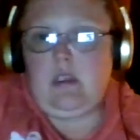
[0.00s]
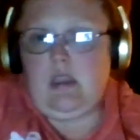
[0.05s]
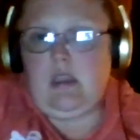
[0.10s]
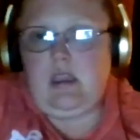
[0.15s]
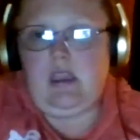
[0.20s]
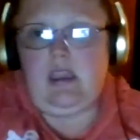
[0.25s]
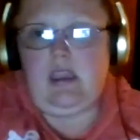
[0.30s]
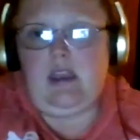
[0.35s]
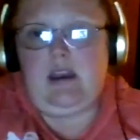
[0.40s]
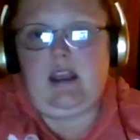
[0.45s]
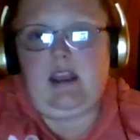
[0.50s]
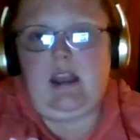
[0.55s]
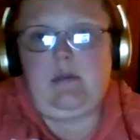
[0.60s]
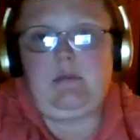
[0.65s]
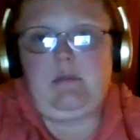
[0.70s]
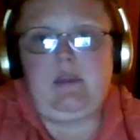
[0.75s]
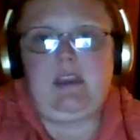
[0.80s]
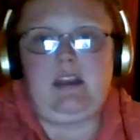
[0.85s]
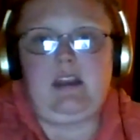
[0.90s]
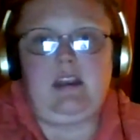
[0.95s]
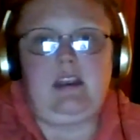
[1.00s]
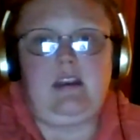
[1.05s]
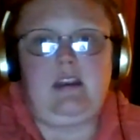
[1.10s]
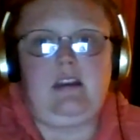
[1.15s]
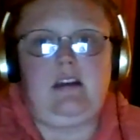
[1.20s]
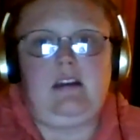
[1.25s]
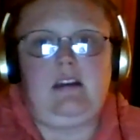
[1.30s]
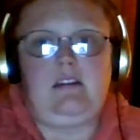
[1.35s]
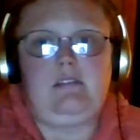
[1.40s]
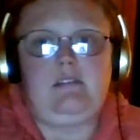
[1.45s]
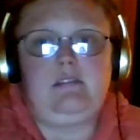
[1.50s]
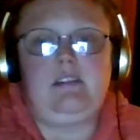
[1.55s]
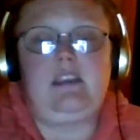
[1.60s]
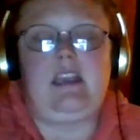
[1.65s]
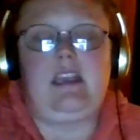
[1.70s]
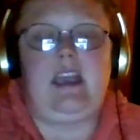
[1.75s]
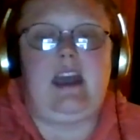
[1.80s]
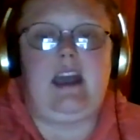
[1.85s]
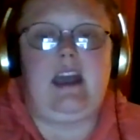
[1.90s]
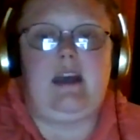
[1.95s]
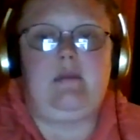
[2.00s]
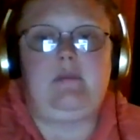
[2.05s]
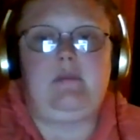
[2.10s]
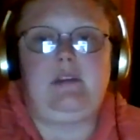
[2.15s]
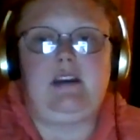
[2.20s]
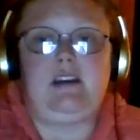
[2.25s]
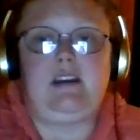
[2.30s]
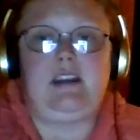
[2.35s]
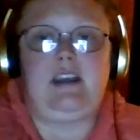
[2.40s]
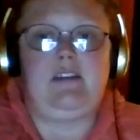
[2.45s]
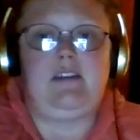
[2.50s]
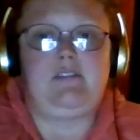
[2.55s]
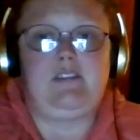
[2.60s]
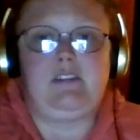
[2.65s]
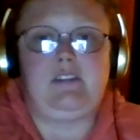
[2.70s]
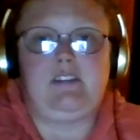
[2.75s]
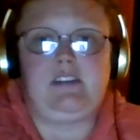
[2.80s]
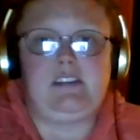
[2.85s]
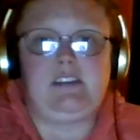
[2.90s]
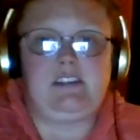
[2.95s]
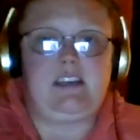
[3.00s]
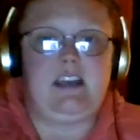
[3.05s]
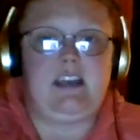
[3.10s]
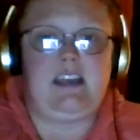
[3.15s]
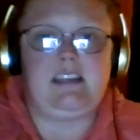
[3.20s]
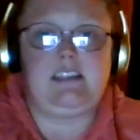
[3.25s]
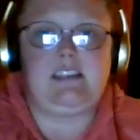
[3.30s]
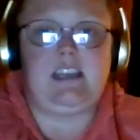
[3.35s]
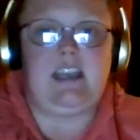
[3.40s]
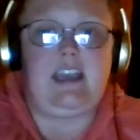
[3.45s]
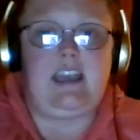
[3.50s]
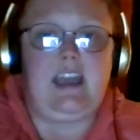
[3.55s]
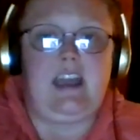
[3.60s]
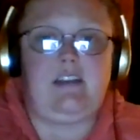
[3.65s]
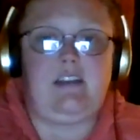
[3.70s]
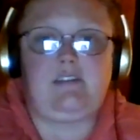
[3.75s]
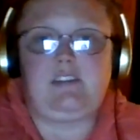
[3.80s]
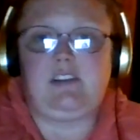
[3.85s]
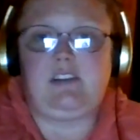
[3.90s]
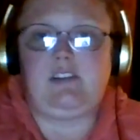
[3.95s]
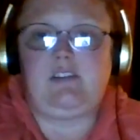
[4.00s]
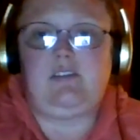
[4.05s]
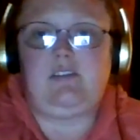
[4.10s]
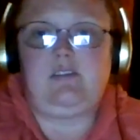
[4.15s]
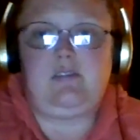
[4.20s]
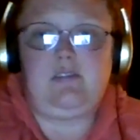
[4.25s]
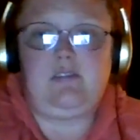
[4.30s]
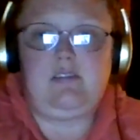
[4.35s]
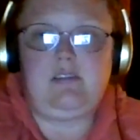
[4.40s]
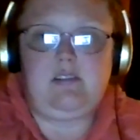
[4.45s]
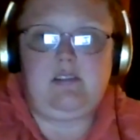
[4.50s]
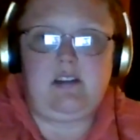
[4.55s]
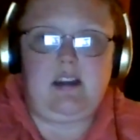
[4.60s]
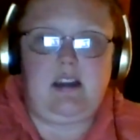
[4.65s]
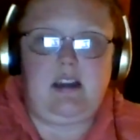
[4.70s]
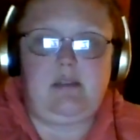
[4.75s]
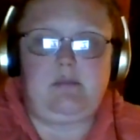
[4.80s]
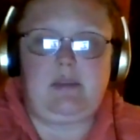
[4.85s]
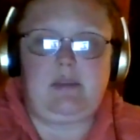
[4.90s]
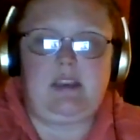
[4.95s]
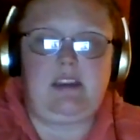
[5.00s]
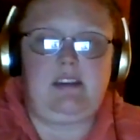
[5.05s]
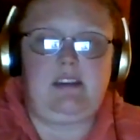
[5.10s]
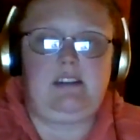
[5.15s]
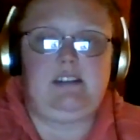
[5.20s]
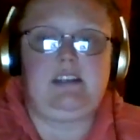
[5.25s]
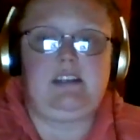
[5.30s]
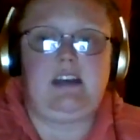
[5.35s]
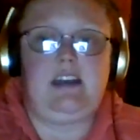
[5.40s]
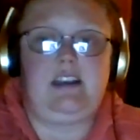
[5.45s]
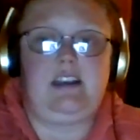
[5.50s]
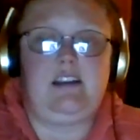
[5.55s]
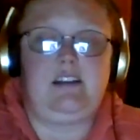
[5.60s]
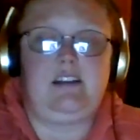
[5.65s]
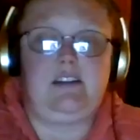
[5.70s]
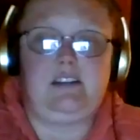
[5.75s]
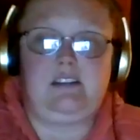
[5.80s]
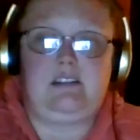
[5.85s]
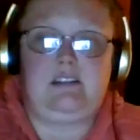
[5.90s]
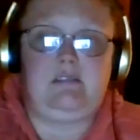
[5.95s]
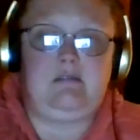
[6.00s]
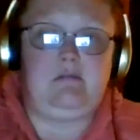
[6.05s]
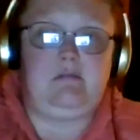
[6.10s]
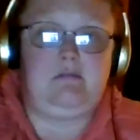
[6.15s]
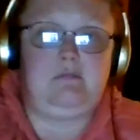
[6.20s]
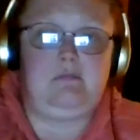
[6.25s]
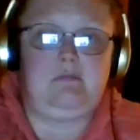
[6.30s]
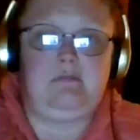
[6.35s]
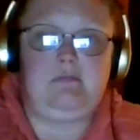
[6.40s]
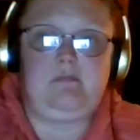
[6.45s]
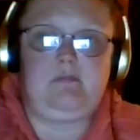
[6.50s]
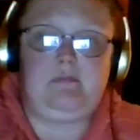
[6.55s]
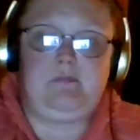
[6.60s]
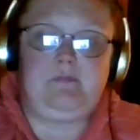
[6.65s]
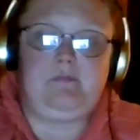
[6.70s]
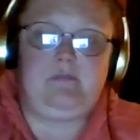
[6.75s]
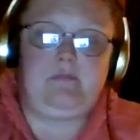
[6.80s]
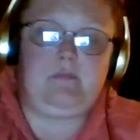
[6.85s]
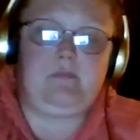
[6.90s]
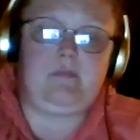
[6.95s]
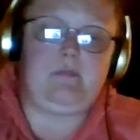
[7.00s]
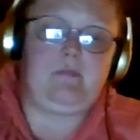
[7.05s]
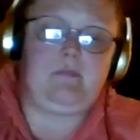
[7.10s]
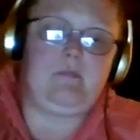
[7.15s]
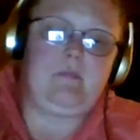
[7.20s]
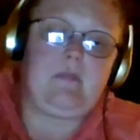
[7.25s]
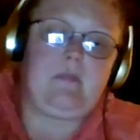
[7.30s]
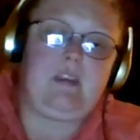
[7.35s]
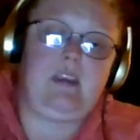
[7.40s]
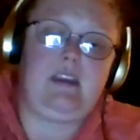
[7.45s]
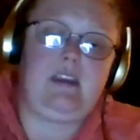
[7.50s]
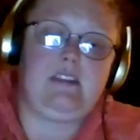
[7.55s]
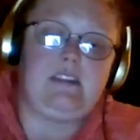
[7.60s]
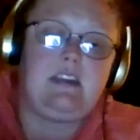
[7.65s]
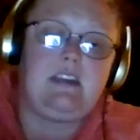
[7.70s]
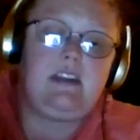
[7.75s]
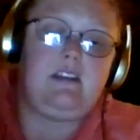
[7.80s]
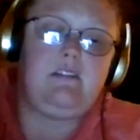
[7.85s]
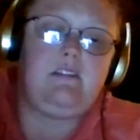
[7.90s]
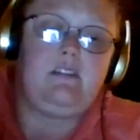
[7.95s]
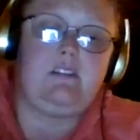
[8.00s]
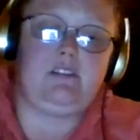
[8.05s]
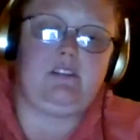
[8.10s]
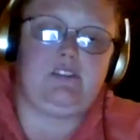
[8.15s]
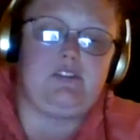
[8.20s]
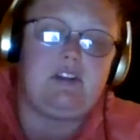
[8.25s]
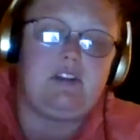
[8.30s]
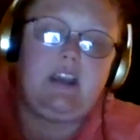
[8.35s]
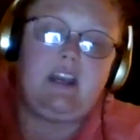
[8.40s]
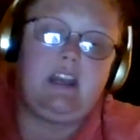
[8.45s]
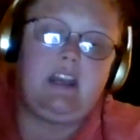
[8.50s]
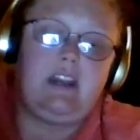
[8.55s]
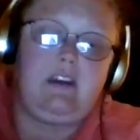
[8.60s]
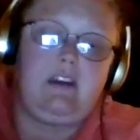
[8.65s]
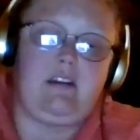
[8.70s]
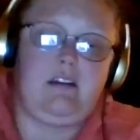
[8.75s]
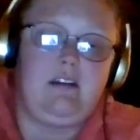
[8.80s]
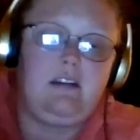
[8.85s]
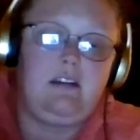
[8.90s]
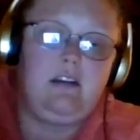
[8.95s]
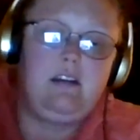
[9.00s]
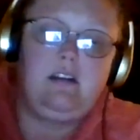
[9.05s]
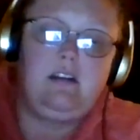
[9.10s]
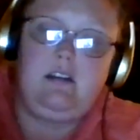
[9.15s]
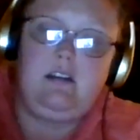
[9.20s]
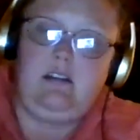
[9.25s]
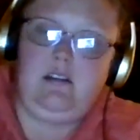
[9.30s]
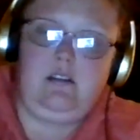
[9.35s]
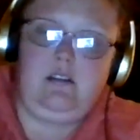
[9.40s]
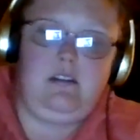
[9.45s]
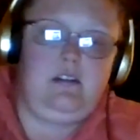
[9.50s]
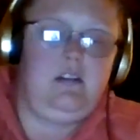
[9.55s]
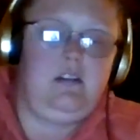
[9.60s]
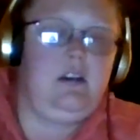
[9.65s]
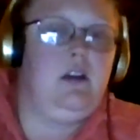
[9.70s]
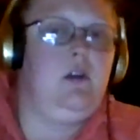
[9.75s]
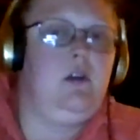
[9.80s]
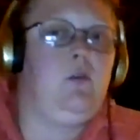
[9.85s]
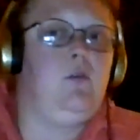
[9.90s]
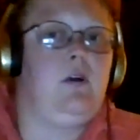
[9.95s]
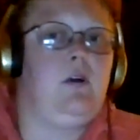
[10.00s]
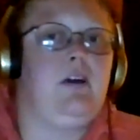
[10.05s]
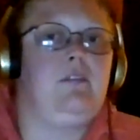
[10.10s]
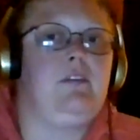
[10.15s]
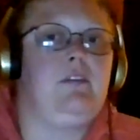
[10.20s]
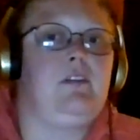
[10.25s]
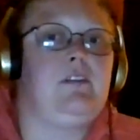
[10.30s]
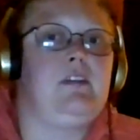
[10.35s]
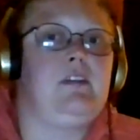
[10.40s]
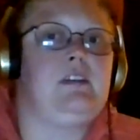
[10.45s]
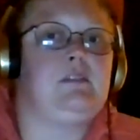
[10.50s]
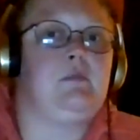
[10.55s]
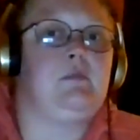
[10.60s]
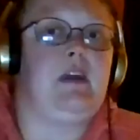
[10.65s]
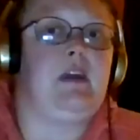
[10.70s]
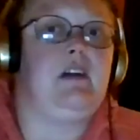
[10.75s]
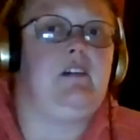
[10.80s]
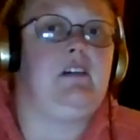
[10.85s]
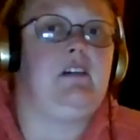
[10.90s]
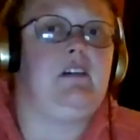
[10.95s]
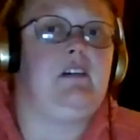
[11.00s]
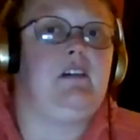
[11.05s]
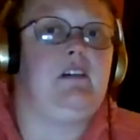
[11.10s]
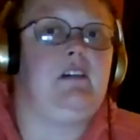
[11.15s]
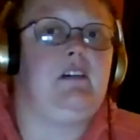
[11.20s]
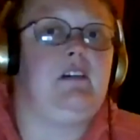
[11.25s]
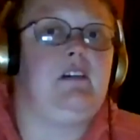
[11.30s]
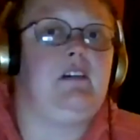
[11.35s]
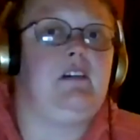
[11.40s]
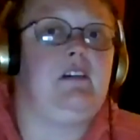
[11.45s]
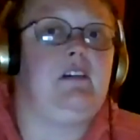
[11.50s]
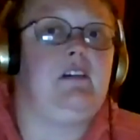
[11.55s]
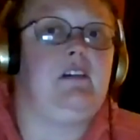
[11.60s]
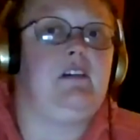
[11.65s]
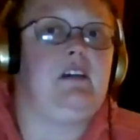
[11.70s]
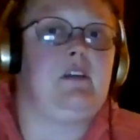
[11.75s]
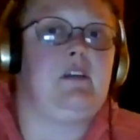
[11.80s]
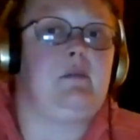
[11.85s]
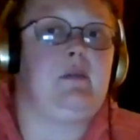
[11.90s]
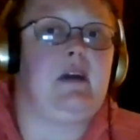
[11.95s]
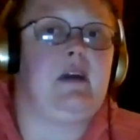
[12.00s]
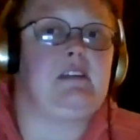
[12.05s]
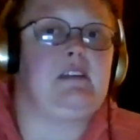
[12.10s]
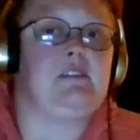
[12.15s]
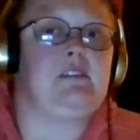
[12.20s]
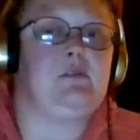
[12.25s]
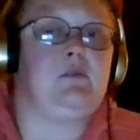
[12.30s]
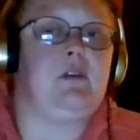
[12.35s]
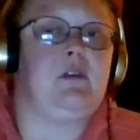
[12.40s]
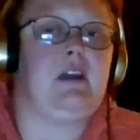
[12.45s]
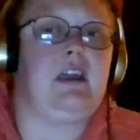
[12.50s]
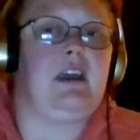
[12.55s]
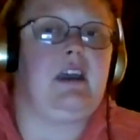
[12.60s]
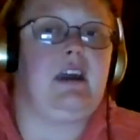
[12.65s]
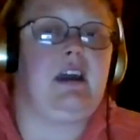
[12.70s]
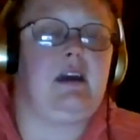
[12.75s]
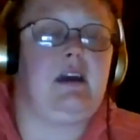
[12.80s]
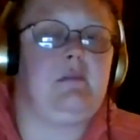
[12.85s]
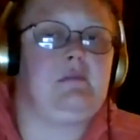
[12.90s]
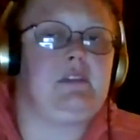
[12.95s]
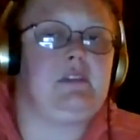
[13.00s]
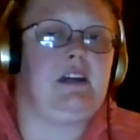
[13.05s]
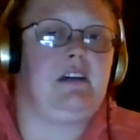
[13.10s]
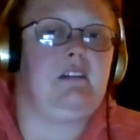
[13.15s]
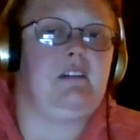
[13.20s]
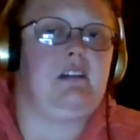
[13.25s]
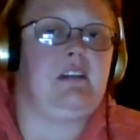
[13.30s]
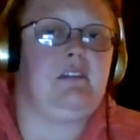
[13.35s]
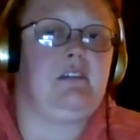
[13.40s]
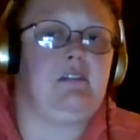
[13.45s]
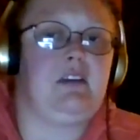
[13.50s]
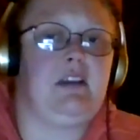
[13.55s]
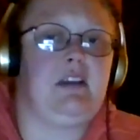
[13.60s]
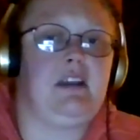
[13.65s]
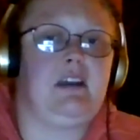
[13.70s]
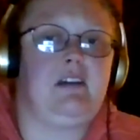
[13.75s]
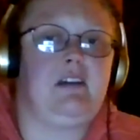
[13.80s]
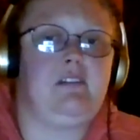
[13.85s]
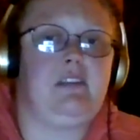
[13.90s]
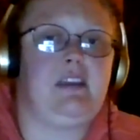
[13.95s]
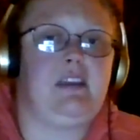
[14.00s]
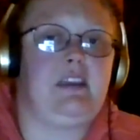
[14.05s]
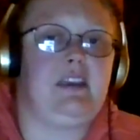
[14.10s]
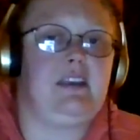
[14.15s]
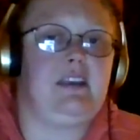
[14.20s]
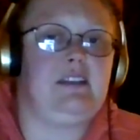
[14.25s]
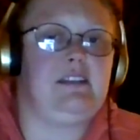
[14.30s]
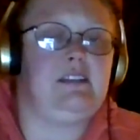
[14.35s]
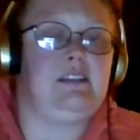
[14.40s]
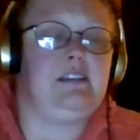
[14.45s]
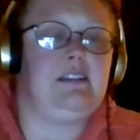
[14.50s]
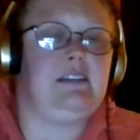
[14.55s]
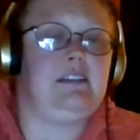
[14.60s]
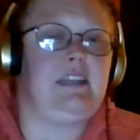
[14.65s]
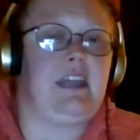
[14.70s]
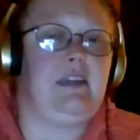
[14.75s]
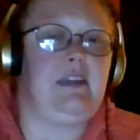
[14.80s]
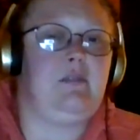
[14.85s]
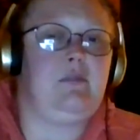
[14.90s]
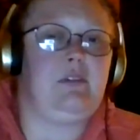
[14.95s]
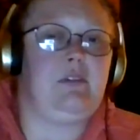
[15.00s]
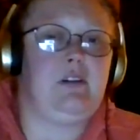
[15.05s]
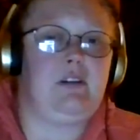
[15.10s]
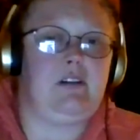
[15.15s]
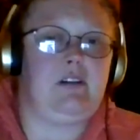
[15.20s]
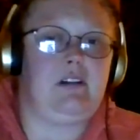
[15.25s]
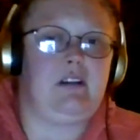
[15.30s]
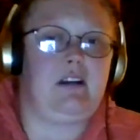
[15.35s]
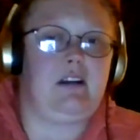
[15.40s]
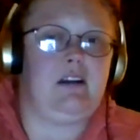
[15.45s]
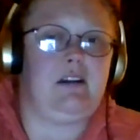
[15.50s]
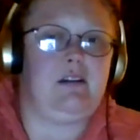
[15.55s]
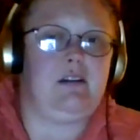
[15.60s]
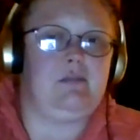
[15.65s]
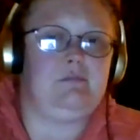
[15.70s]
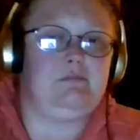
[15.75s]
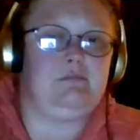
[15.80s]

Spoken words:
and I'm getting yeah, I'm done after this, guys. I have to. I'm getting tired, and it's getting a little draining. Whoever this male is, Samantha, that passed away, I'm telling you right now, like they were, I